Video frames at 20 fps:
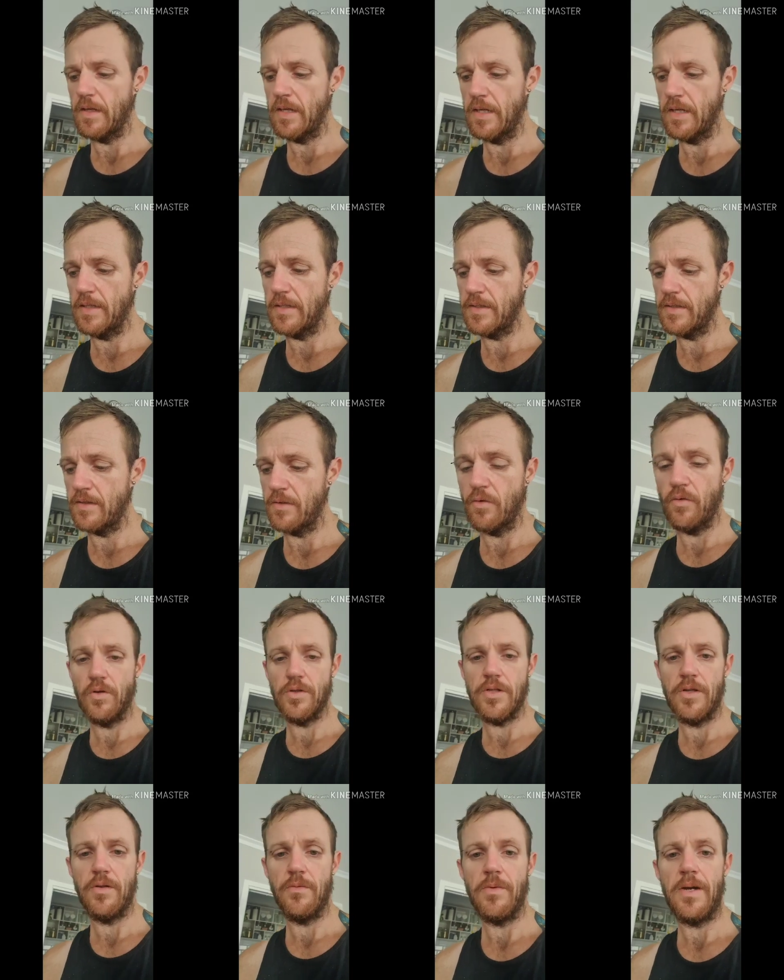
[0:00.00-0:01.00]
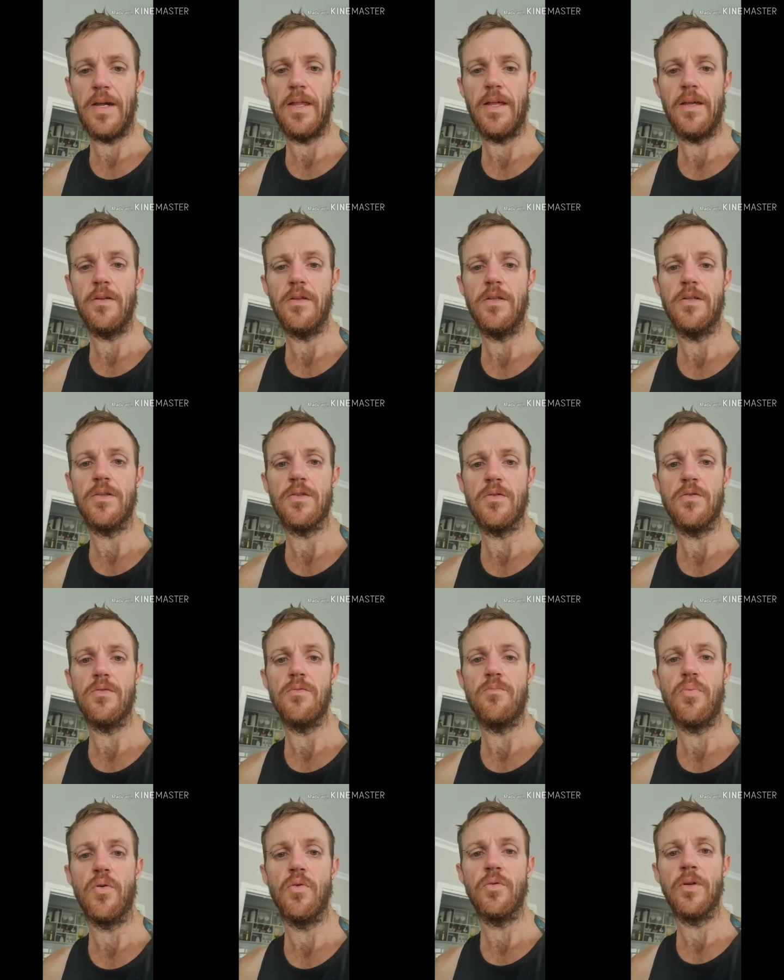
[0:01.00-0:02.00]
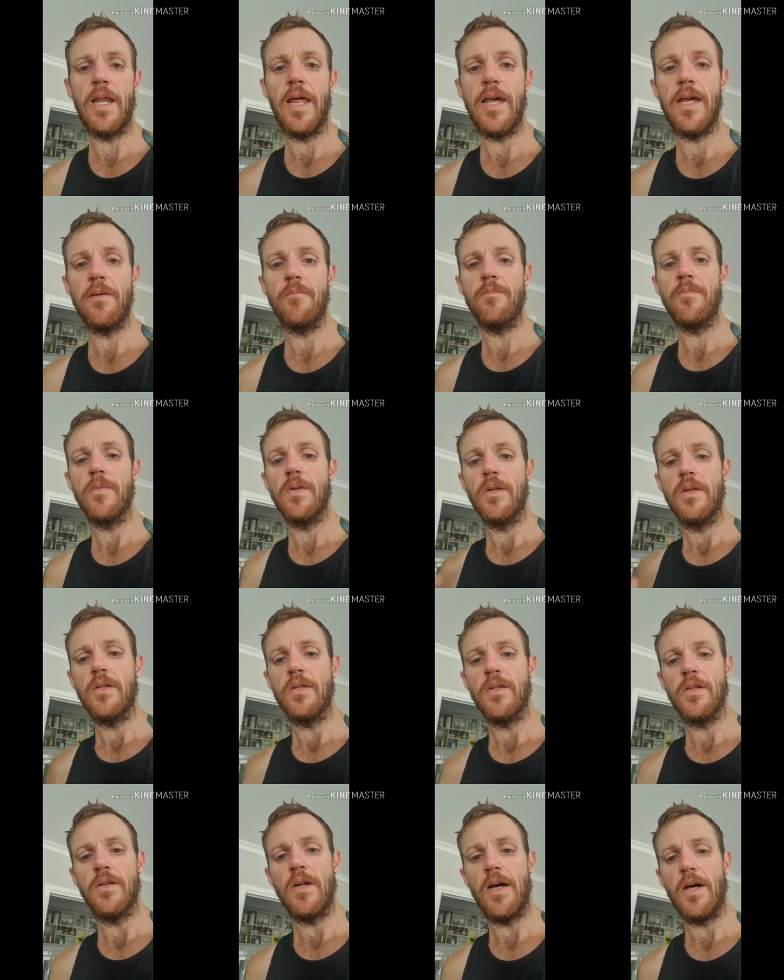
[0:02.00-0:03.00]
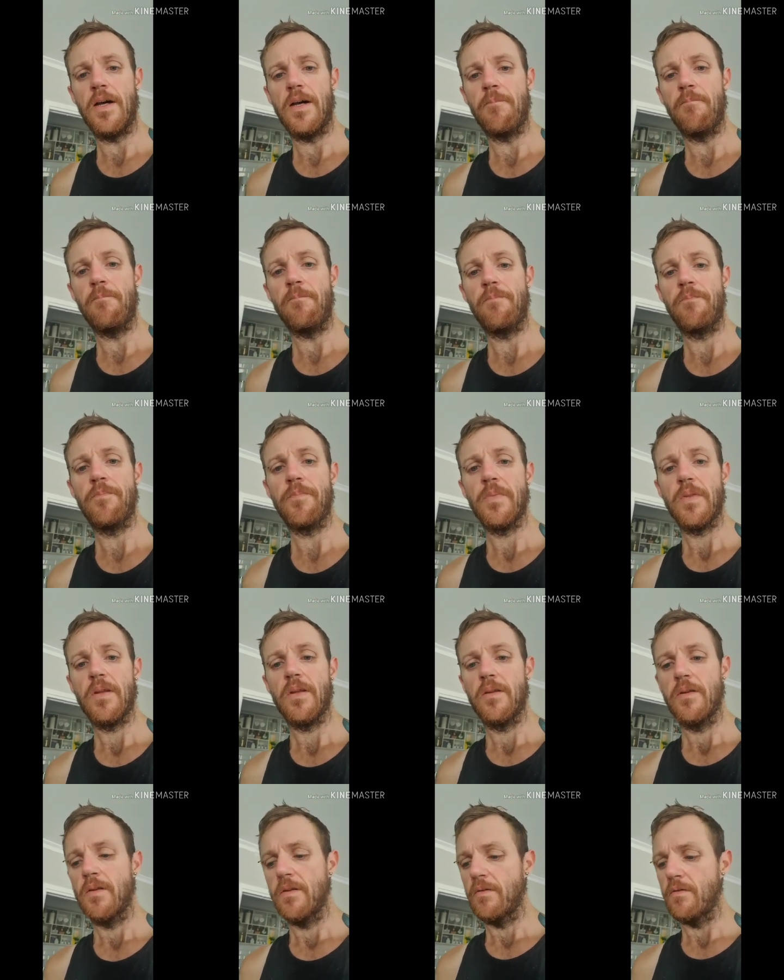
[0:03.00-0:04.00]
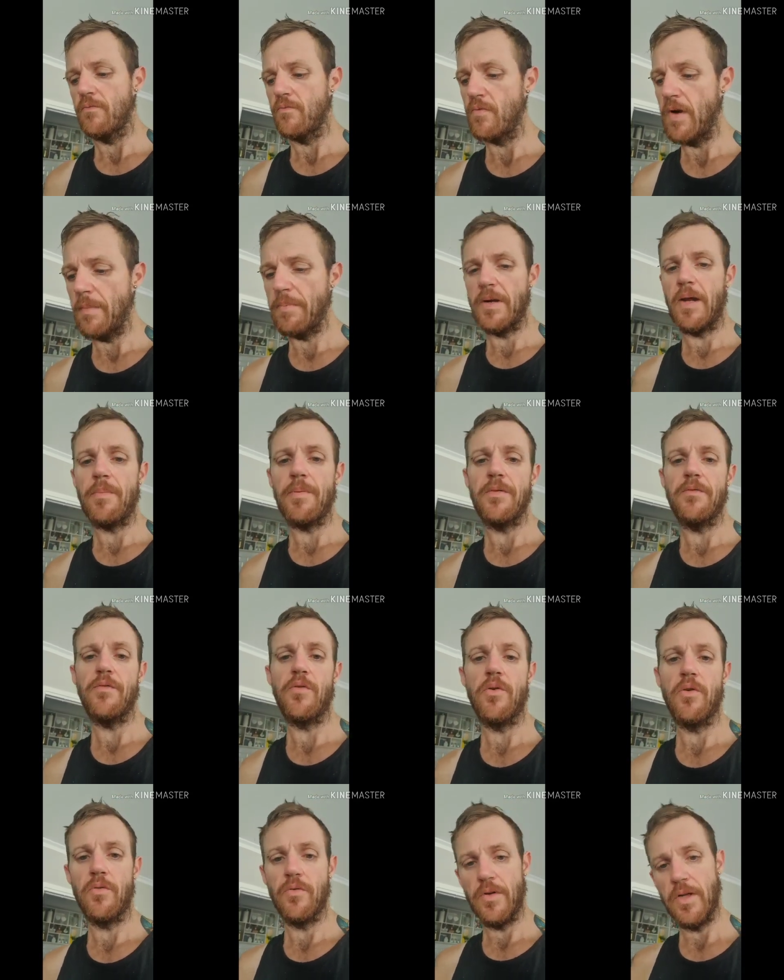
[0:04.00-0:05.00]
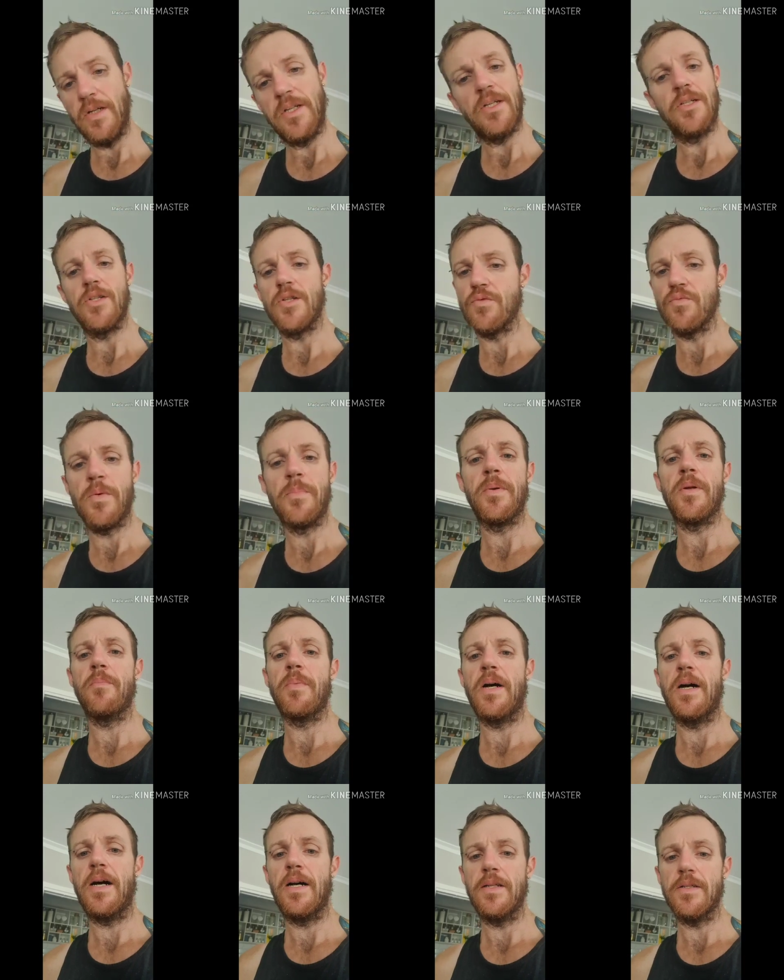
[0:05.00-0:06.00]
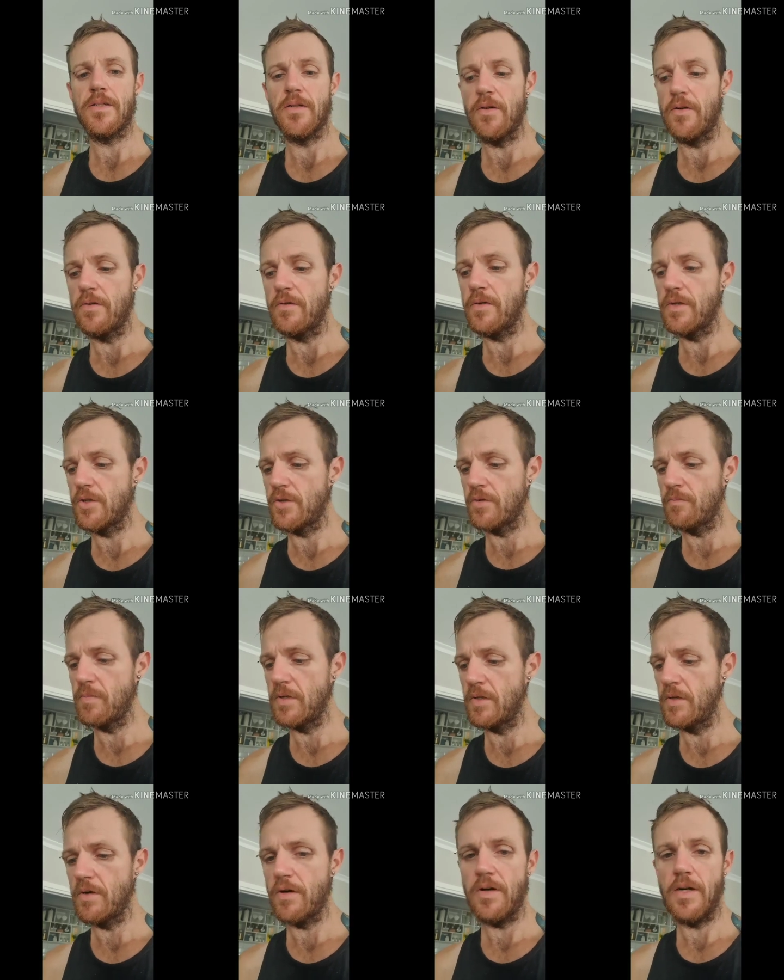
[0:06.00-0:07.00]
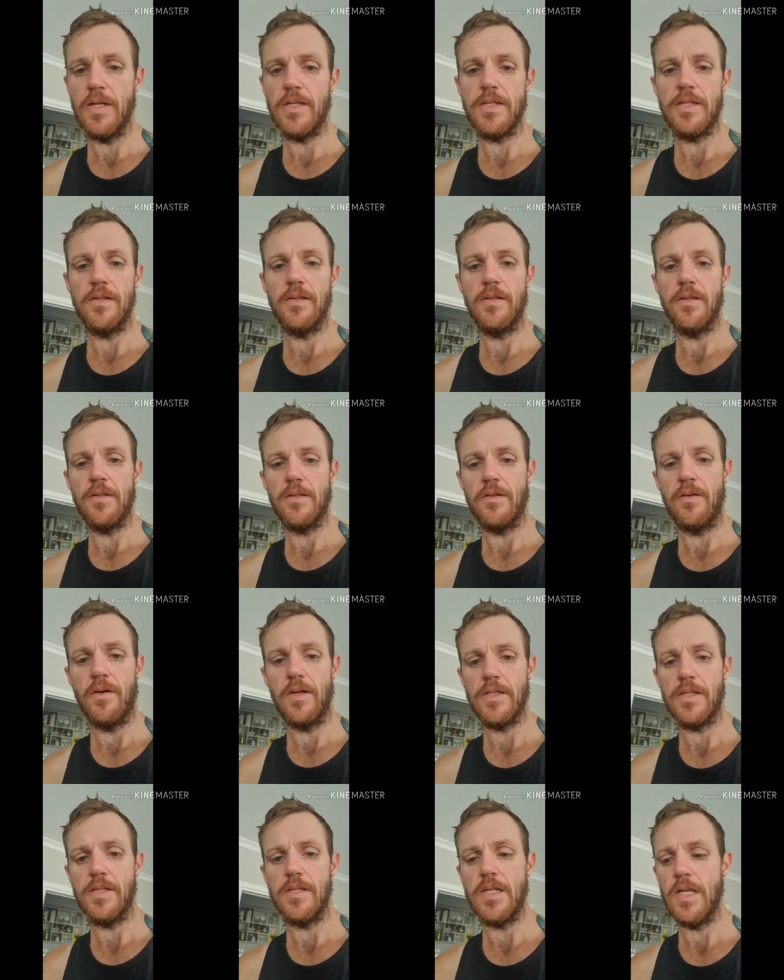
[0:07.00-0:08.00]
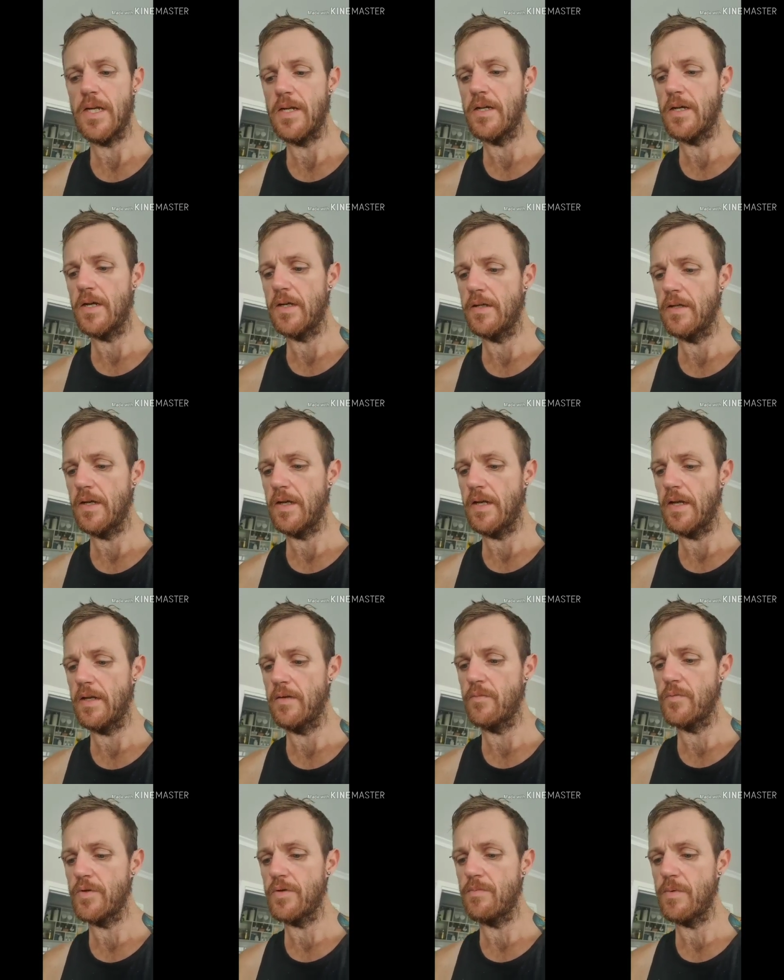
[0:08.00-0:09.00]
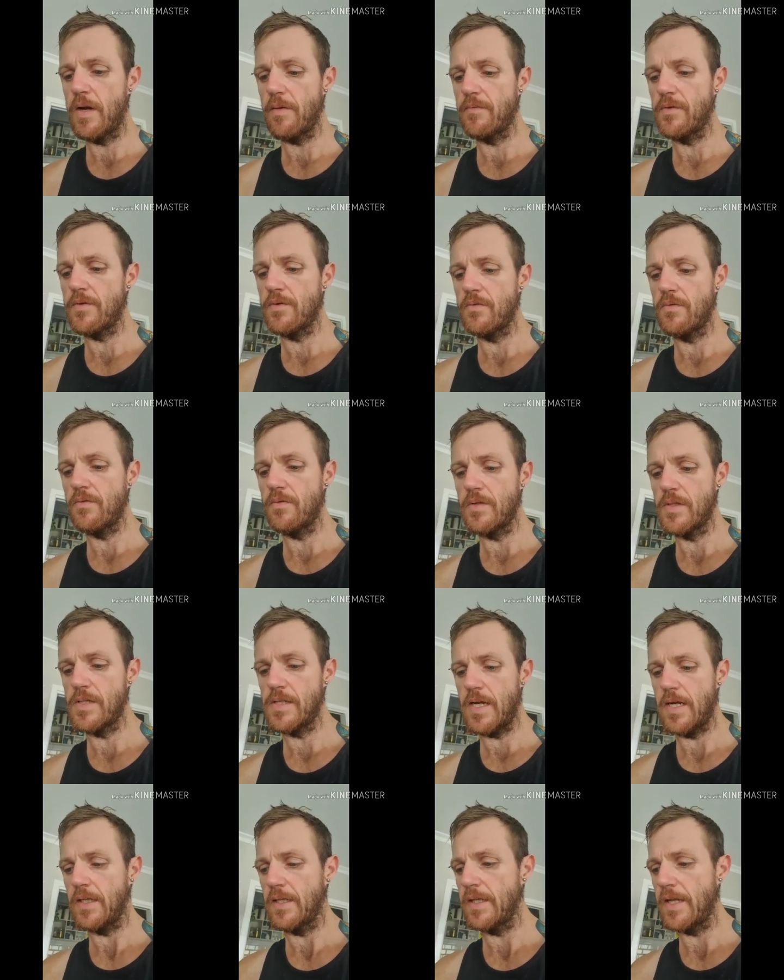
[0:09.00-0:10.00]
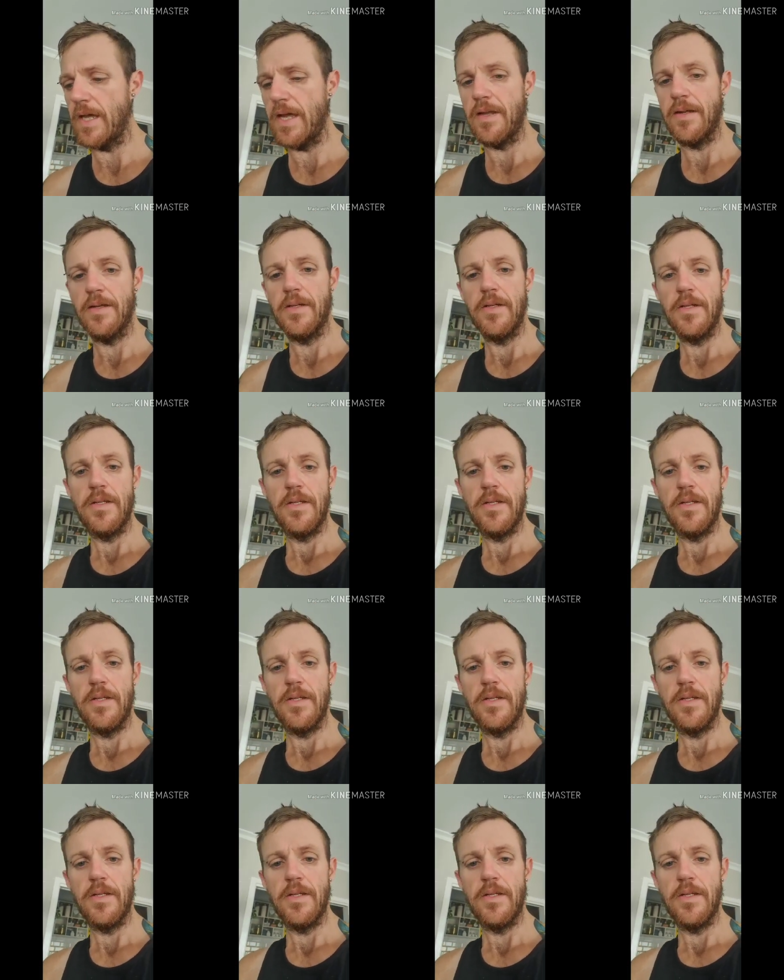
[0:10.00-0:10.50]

It's also the way that you do pulled lamb. You'd wrap it up in foil and then you can just rip it apart. So this should be nice and tender, and you should be able to do exactly that.